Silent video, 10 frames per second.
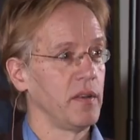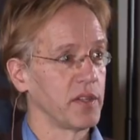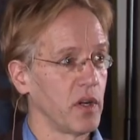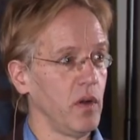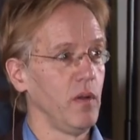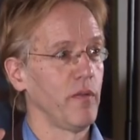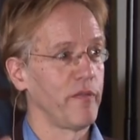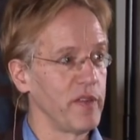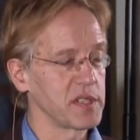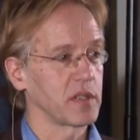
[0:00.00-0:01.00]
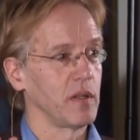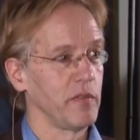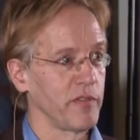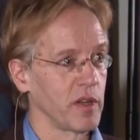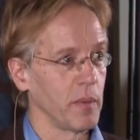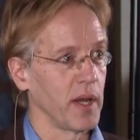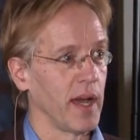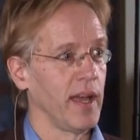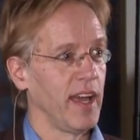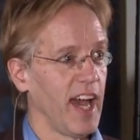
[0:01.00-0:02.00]
that all physical
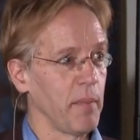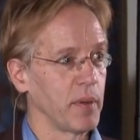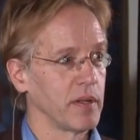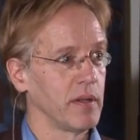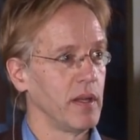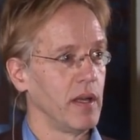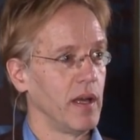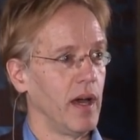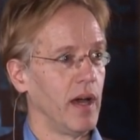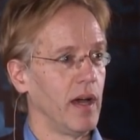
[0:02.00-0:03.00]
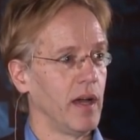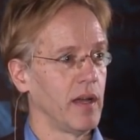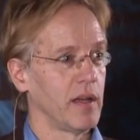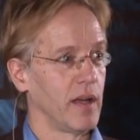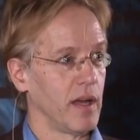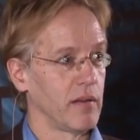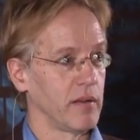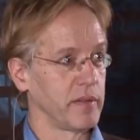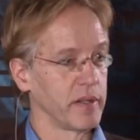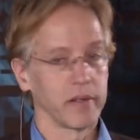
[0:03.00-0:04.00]
phenomena happen, uh,
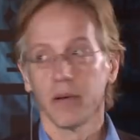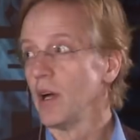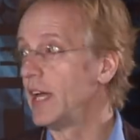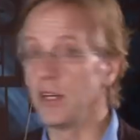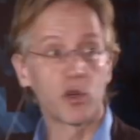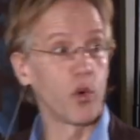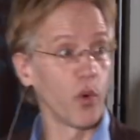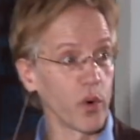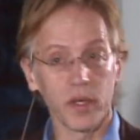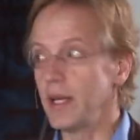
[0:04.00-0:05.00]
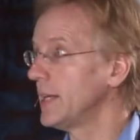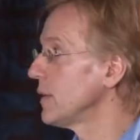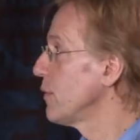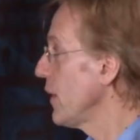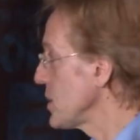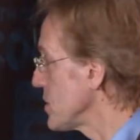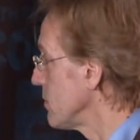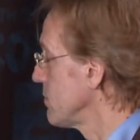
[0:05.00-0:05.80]
you know, in a coordinated fashion.